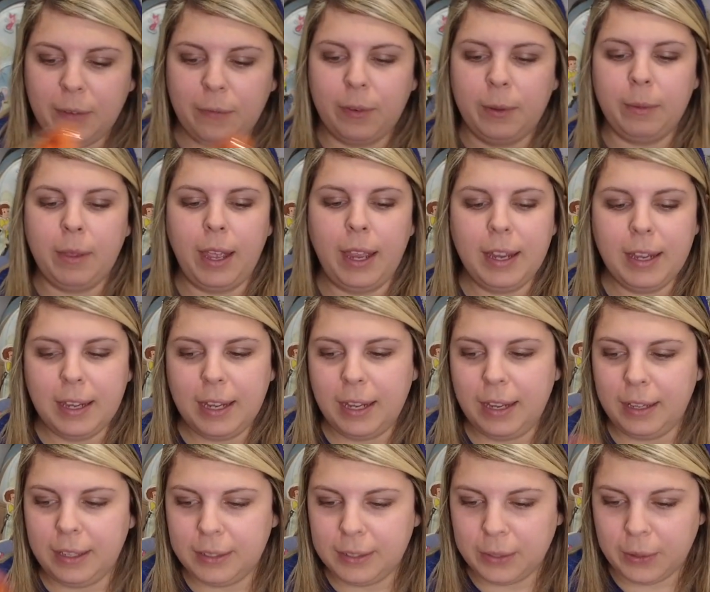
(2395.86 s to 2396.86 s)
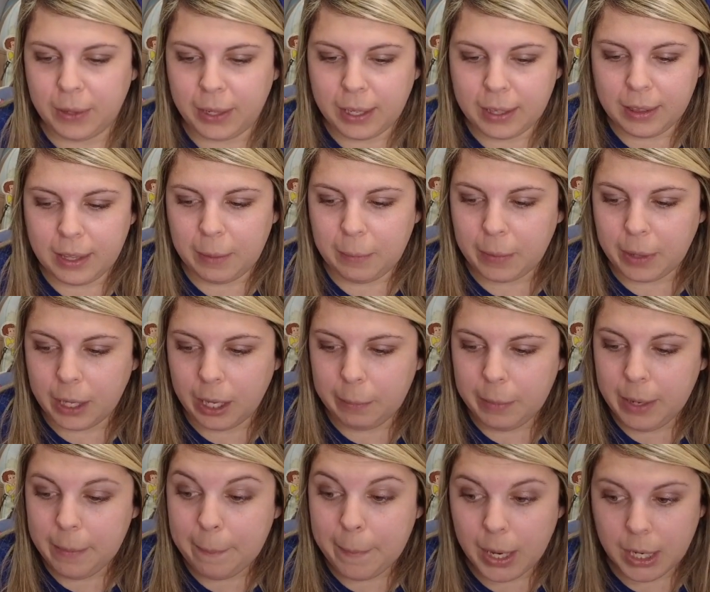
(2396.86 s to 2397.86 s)
from Lion King. So I got them
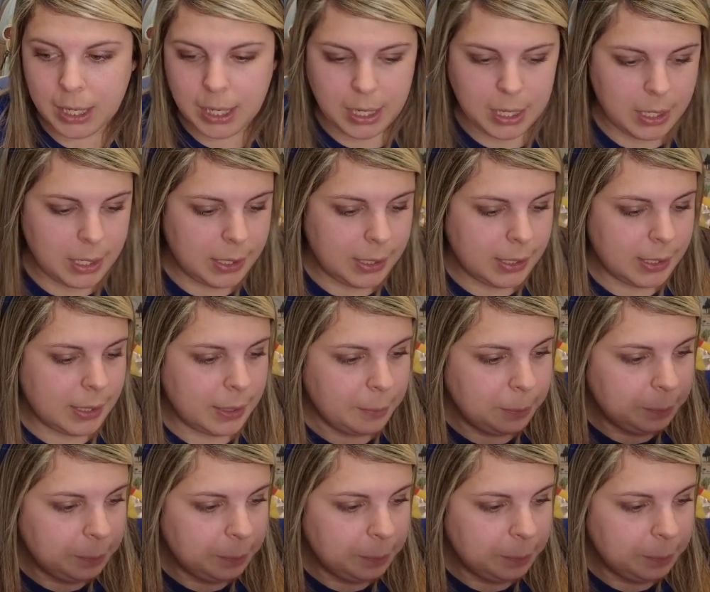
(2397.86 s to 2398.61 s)
Gummy Monkeys.